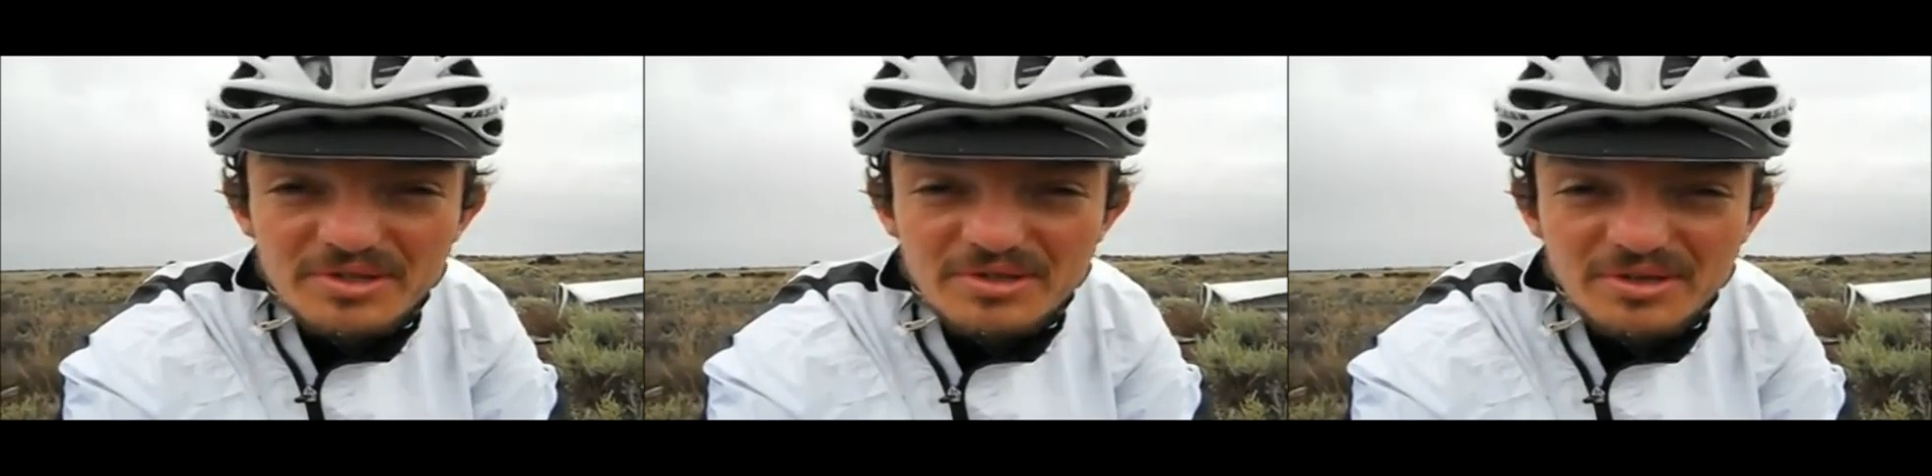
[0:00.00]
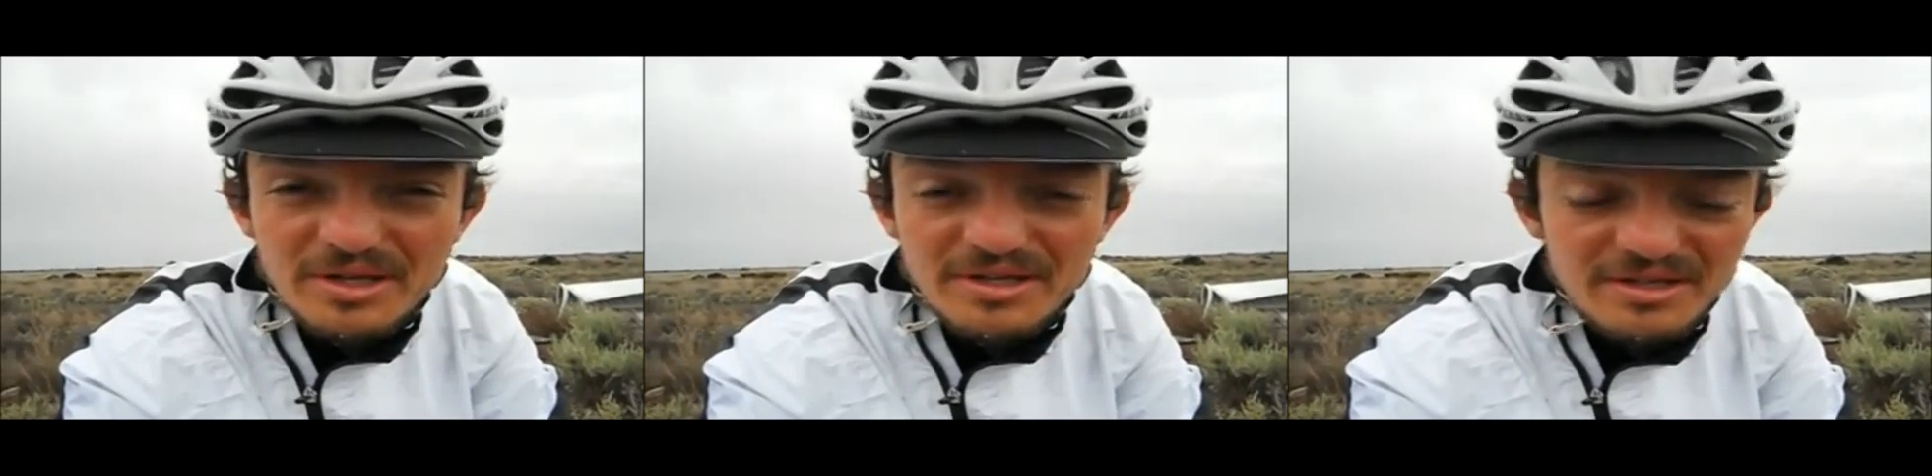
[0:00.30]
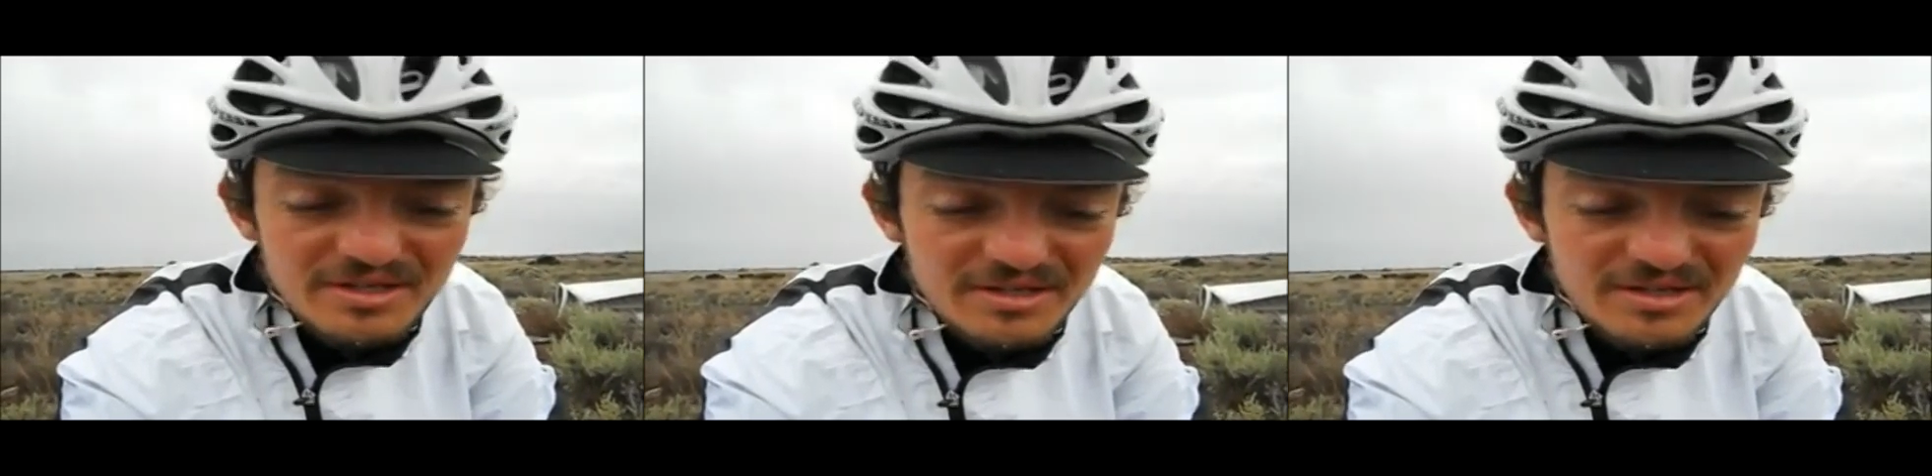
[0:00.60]
the toilet,
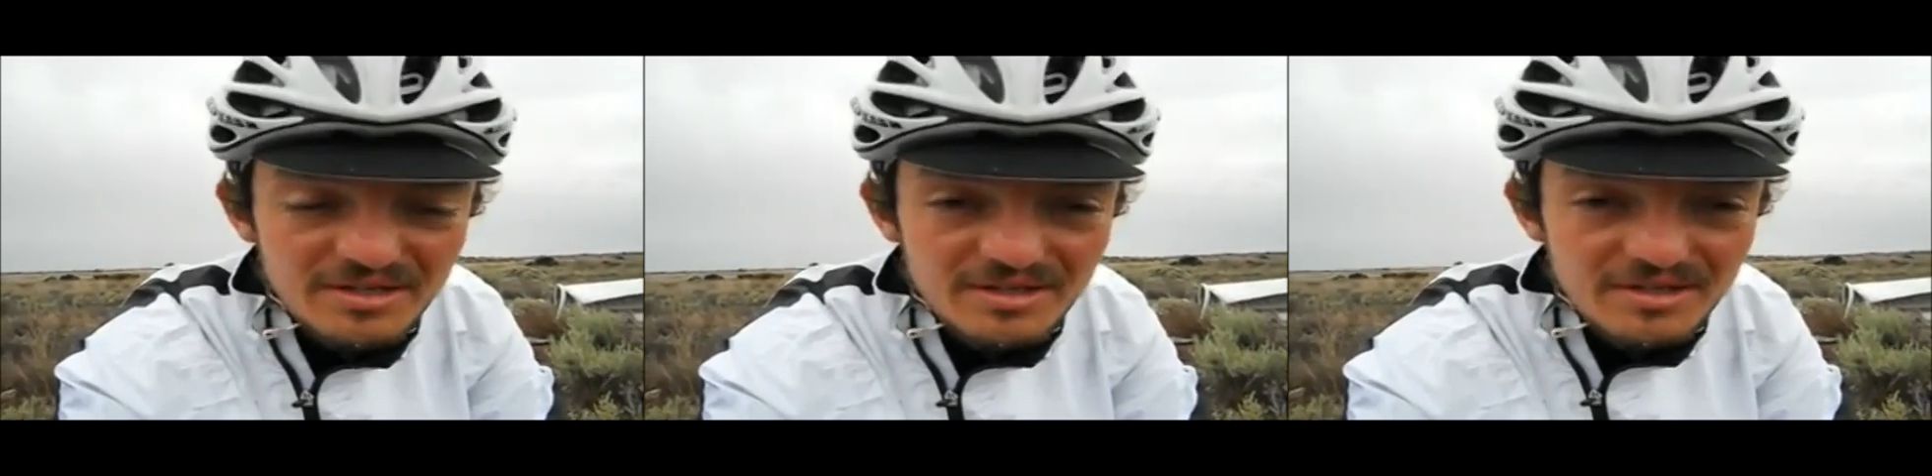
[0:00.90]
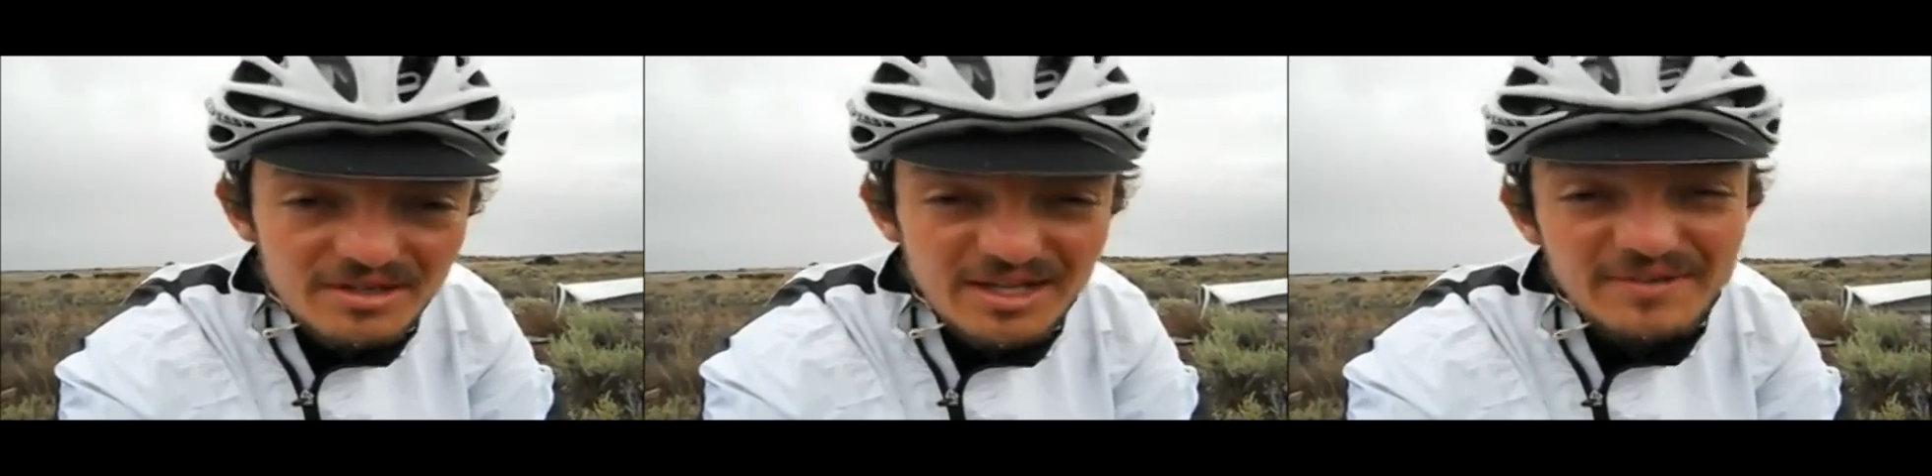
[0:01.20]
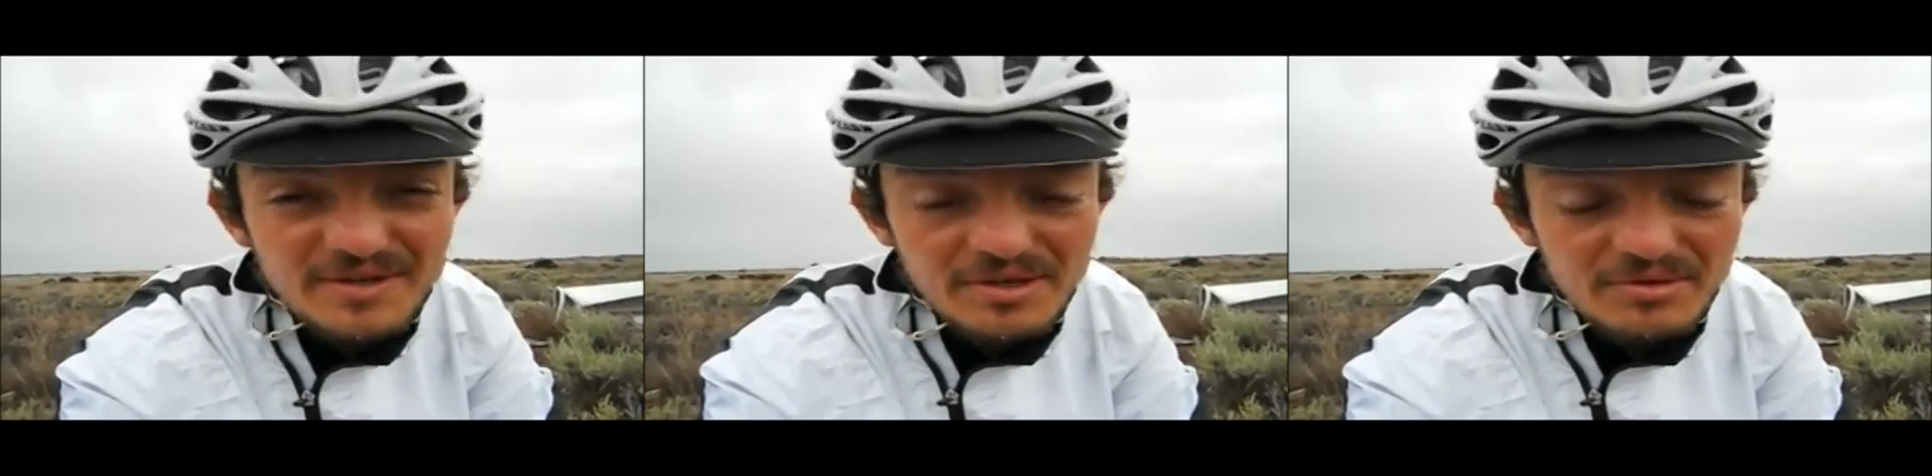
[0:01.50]

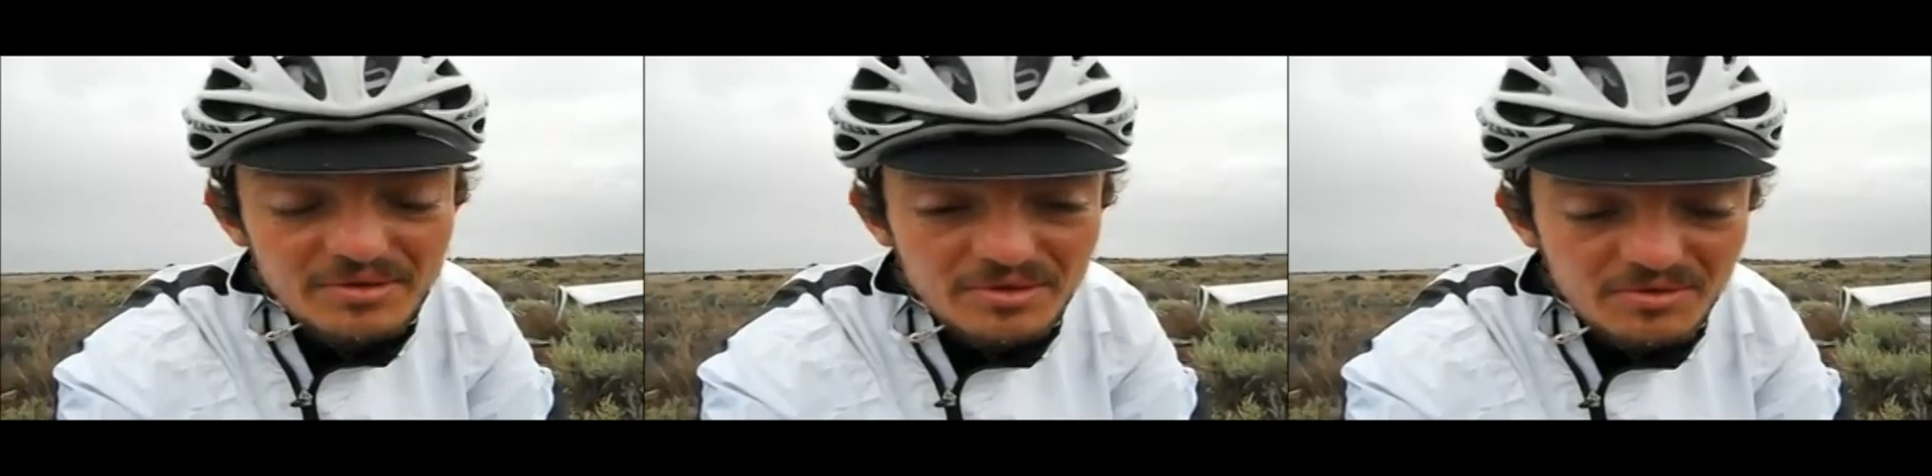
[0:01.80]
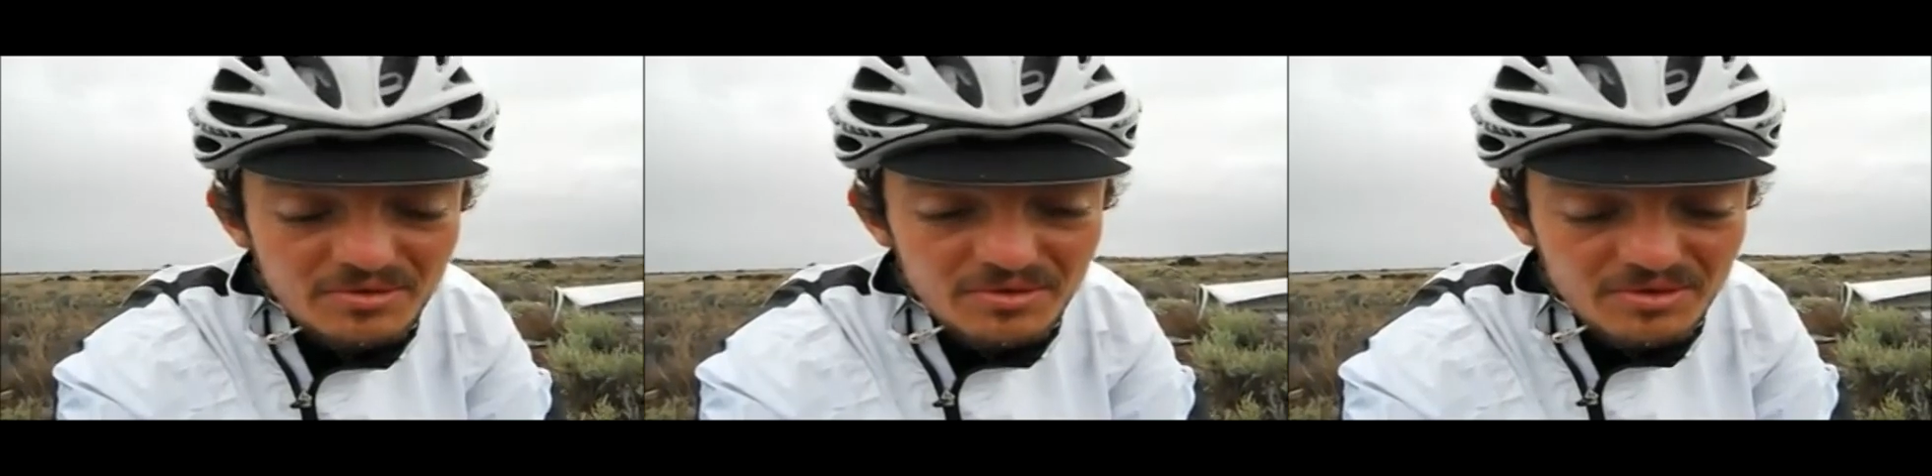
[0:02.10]
left a note on the door.